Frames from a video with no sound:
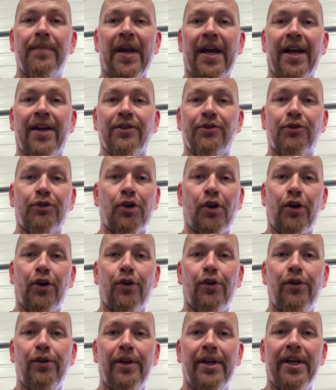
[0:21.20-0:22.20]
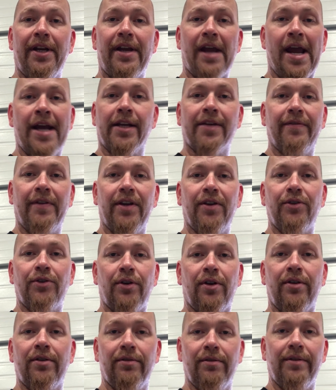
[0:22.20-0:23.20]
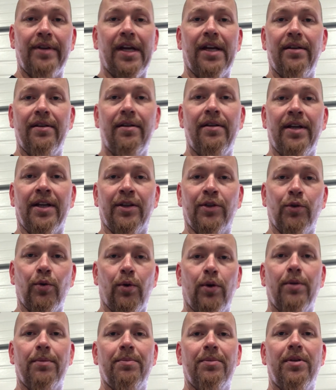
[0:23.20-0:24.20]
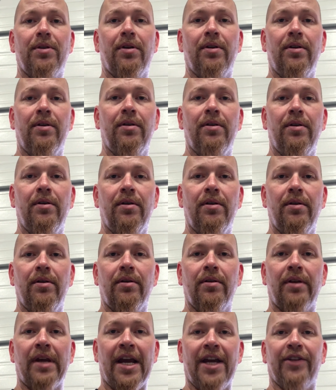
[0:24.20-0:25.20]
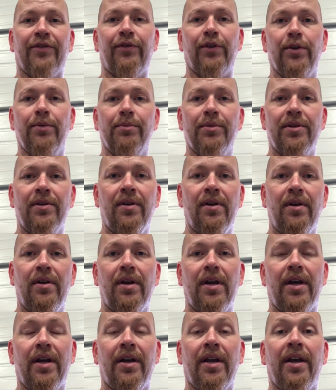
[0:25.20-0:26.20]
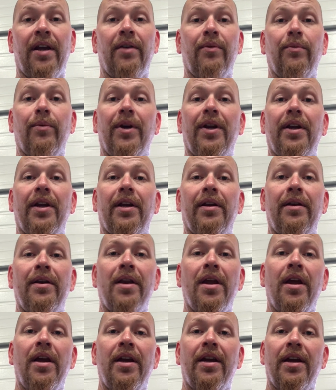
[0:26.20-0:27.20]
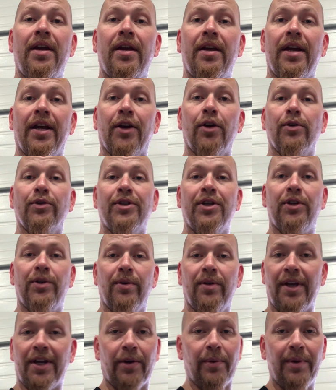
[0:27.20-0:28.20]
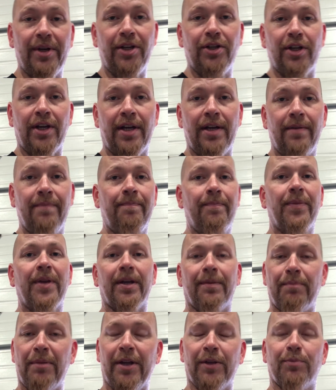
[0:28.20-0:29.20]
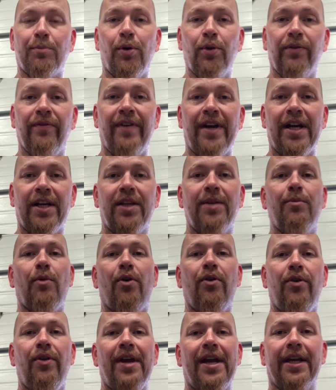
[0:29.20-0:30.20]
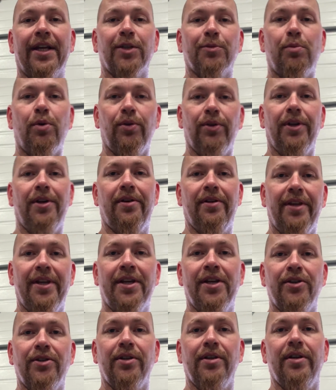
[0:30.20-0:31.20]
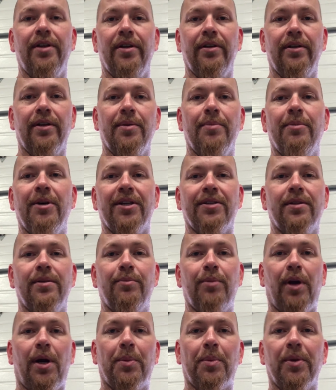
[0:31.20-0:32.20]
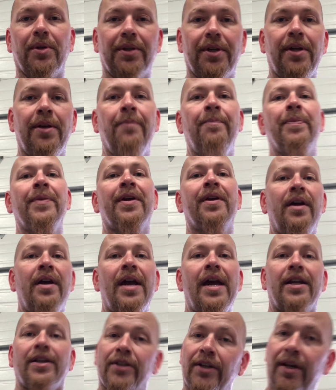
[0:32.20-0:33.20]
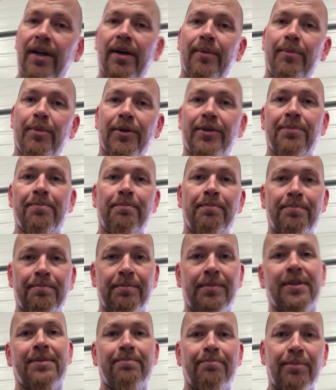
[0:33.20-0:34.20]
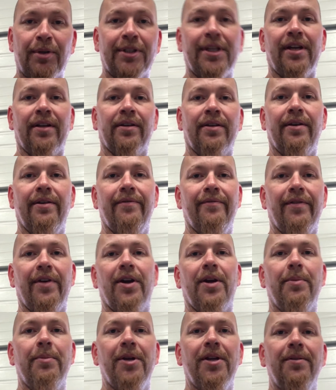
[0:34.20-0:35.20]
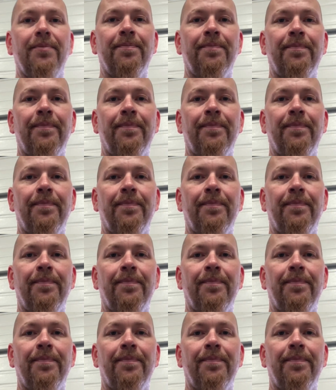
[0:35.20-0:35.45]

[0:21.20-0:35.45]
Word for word: has charcoal in it, activated charcoal that absorbs gas fumes. And then when an it goes into like a regen, it gets pulled vacuum, all that gets pulled into the engine and combusted properly to pr protect our environment.